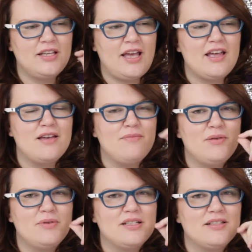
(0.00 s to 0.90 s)
thing it hit
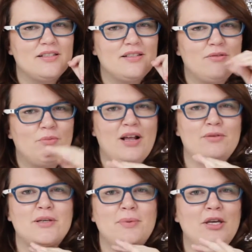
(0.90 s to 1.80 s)
me was when I
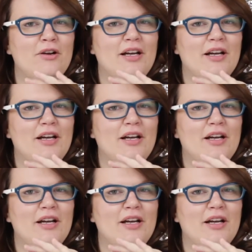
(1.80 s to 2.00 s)
was up here,